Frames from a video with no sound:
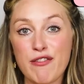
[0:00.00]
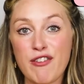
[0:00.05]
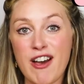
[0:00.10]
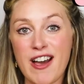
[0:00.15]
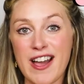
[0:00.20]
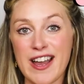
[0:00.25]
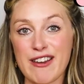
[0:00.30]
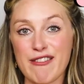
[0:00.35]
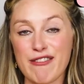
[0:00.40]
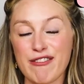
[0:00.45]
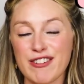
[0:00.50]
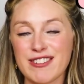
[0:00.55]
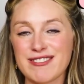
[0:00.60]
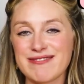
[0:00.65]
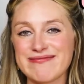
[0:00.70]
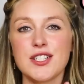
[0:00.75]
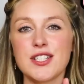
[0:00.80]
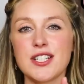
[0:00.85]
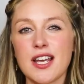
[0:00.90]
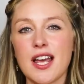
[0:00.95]
5,
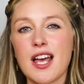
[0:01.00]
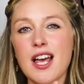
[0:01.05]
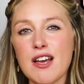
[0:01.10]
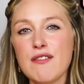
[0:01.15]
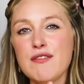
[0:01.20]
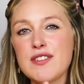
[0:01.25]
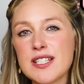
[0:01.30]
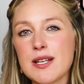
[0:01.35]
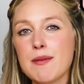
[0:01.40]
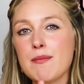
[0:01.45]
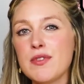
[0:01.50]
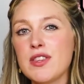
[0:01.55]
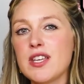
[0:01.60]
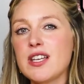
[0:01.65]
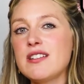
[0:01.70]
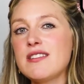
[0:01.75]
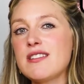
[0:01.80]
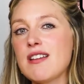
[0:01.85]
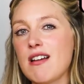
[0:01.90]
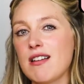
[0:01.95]
to have
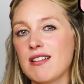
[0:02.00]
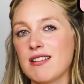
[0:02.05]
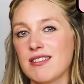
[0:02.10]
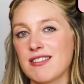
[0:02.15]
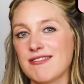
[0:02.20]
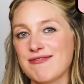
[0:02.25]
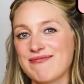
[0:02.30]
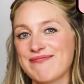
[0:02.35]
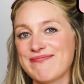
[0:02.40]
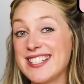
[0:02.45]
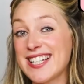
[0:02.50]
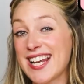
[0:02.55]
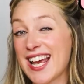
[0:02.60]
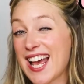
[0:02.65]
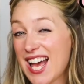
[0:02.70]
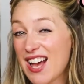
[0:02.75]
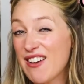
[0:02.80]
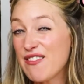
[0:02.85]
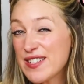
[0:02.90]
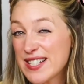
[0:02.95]
something done. To
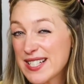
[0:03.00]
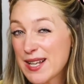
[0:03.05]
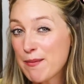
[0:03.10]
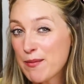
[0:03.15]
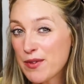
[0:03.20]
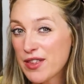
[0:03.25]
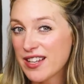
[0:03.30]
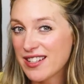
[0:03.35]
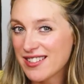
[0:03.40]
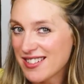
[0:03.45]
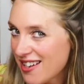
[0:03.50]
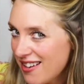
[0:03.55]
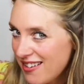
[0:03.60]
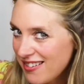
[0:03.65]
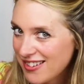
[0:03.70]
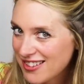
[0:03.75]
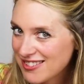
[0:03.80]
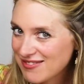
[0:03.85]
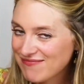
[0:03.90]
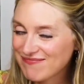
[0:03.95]
have something
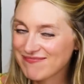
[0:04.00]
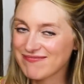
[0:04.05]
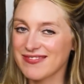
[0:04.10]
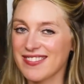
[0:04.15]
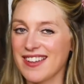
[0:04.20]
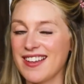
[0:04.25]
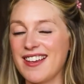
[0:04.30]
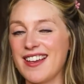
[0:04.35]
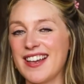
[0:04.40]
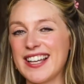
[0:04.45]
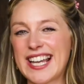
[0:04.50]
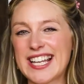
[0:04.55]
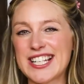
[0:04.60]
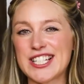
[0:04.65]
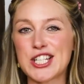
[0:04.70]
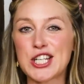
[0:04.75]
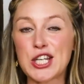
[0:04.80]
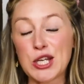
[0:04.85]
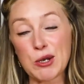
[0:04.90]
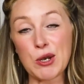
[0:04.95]
done. Okay,
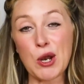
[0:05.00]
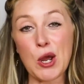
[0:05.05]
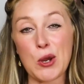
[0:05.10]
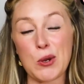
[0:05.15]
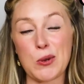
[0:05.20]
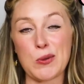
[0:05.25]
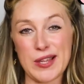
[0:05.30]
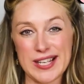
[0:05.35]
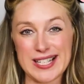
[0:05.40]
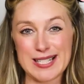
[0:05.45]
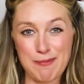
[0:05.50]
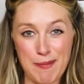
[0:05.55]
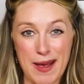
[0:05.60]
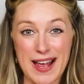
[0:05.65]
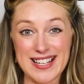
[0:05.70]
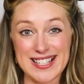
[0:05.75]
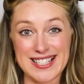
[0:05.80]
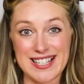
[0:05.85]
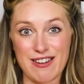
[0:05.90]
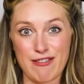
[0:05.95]
do you know this
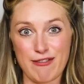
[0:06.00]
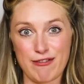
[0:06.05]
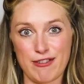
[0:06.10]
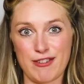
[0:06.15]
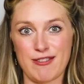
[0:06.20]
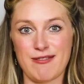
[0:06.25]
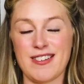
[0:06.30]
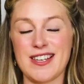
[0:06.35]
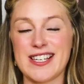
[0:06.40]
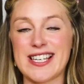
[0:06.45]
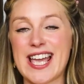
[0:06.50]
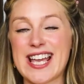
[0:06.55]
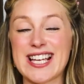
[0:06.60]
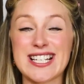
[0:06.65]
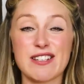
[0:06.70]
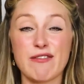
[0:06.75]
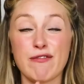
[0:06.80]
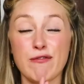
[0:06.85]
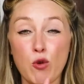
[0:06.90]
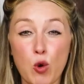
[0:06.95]
passive? Okay,
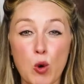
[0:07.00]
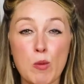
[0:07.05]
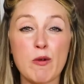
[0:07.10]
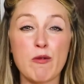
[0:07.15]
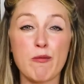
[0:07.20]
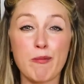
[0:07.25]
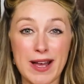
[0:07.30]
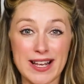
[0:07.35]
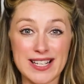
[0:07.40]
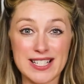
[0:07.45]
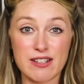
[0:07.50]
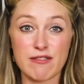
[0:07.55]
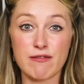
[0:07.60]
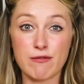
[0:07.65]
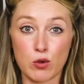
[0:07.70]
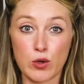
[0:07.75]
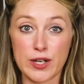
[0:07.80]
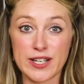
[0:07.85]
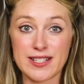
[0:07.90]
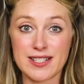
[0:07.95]
it's a form of passive
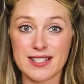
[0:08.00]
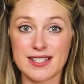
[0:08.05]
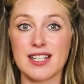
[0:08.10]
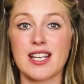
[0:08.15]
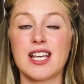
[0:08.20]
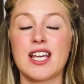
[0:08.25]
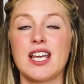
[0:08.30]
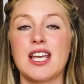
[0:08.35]
voice,